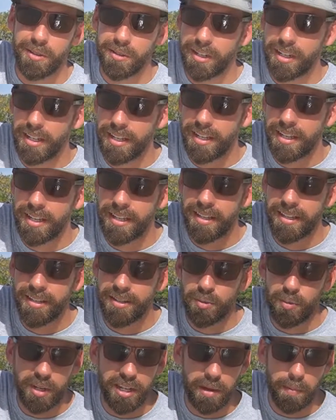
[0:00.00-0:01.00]
it is
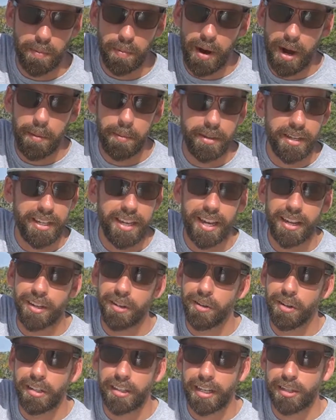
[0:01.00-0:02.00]
we could probably get
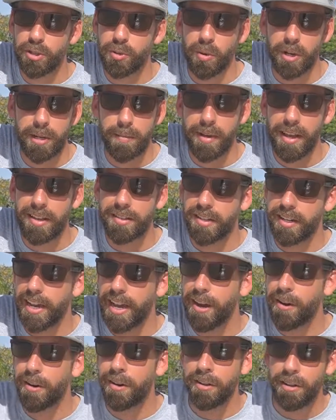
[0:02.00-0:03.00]
going like 20 miles an hour.